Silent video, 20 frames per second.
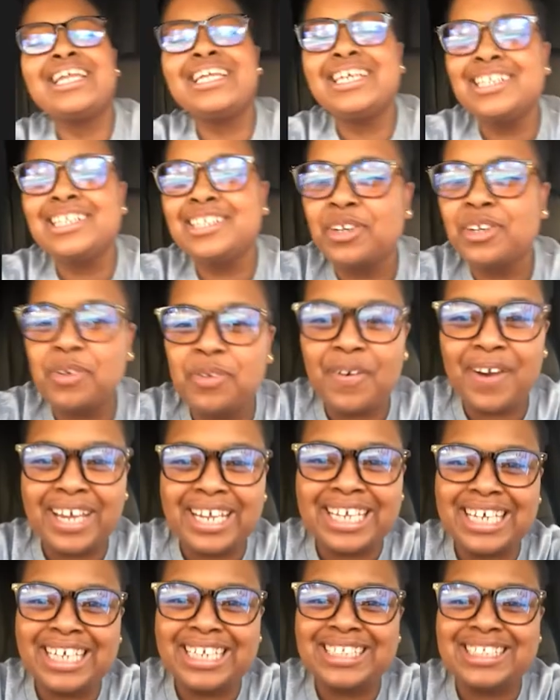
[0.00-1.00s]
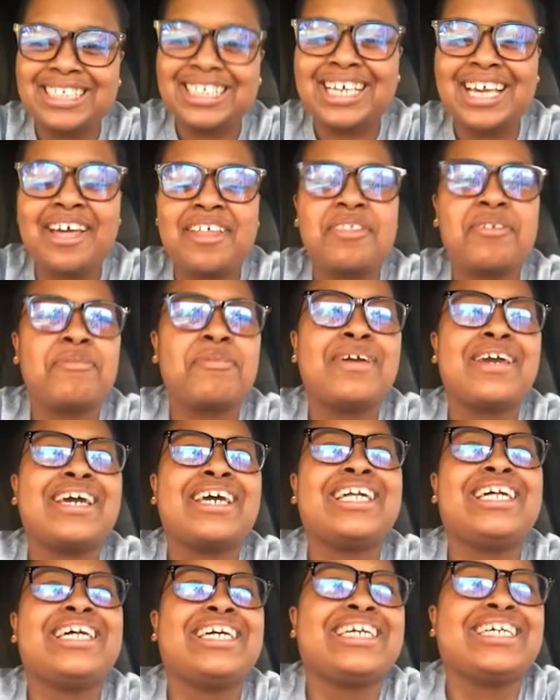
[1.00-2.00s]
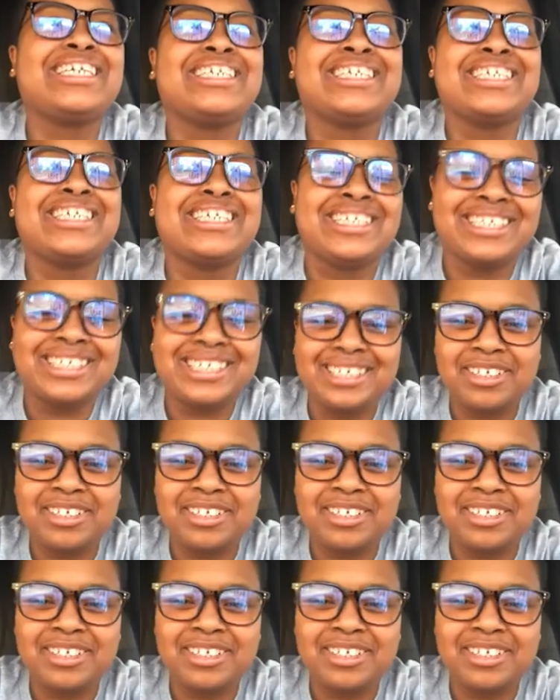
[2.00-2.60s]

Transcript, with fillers: I See Little Wayne get it together, man. pump the